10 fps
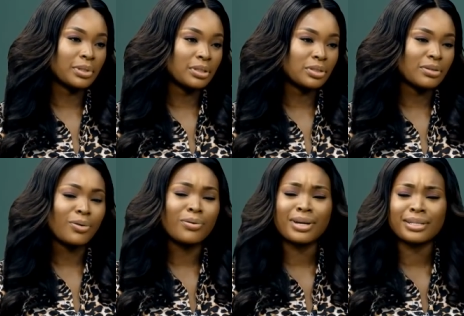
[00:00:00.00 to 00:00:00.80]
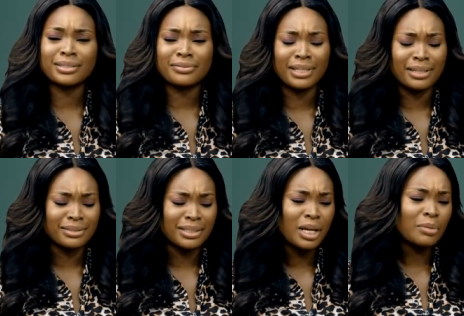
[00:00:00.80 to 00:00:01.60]
Nigeria, yeah. hunger day land,
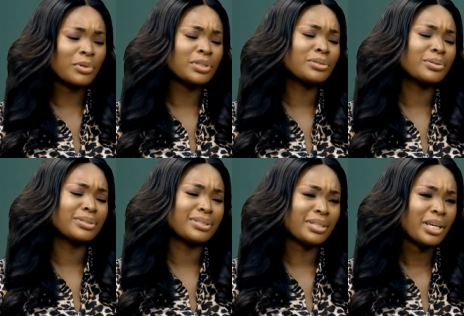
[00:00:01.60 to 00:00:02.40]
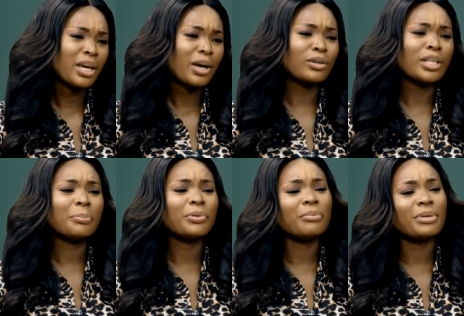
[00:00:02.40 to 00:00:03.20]
money mm. not day,
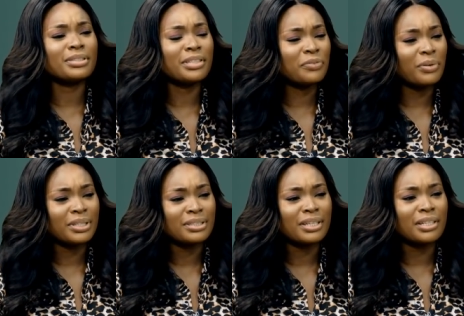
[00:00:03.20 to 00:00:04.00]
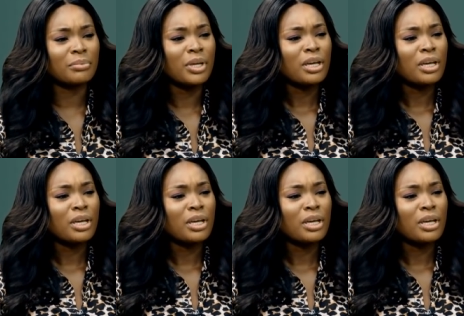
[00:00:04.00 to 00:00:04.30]
unemployment day for inside them.